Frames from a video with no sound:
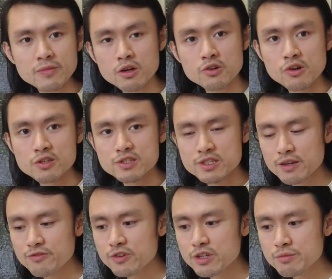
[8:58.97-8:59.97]
Across
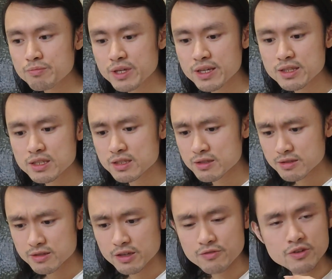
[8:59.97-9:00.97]
different beans,
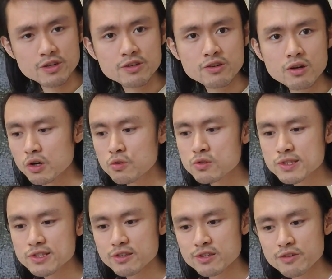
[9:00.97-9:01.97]
different
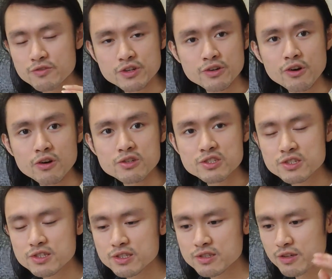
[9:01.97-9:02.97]
roasts, different
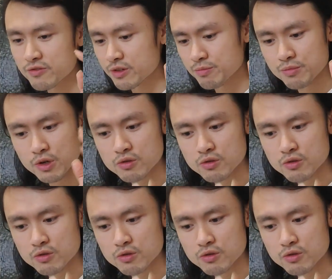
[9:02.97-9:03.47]
origins, different